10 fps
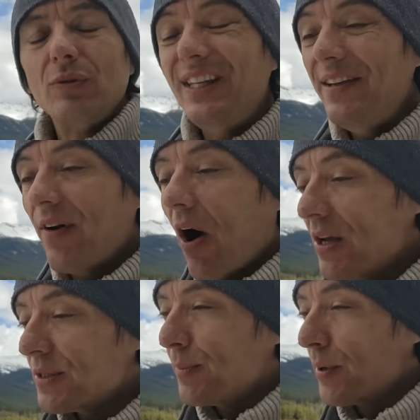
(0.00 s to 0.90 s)
to leave
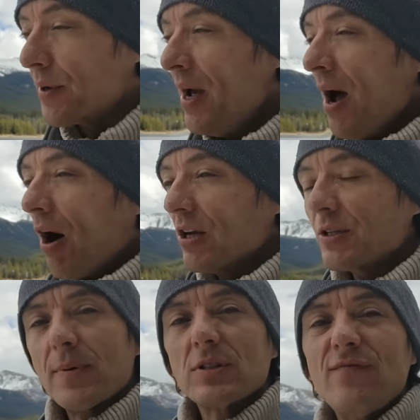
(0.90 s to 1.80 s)
hospital
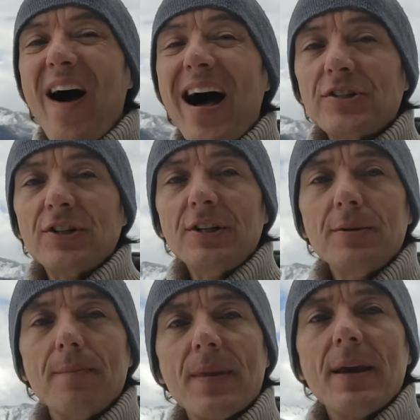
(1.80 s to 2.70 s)
hospitals faster
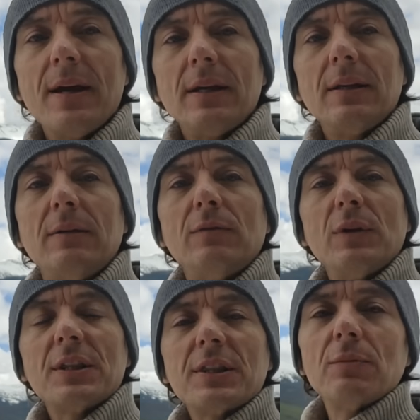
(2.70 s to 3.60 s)
um,
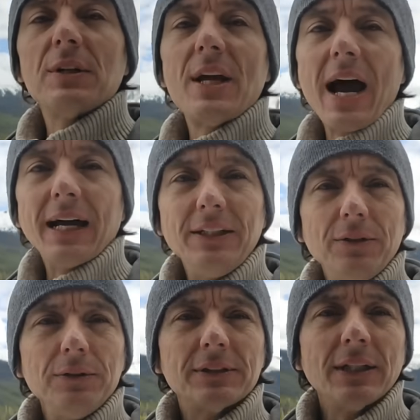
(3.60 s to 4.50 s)
with with the honey
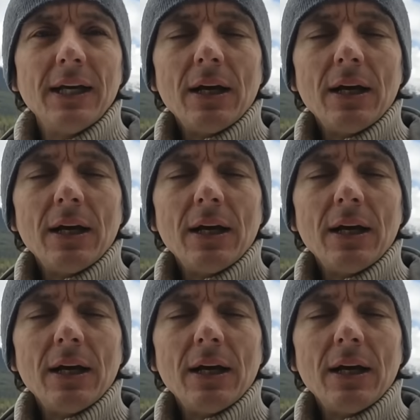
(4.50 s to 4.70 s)
use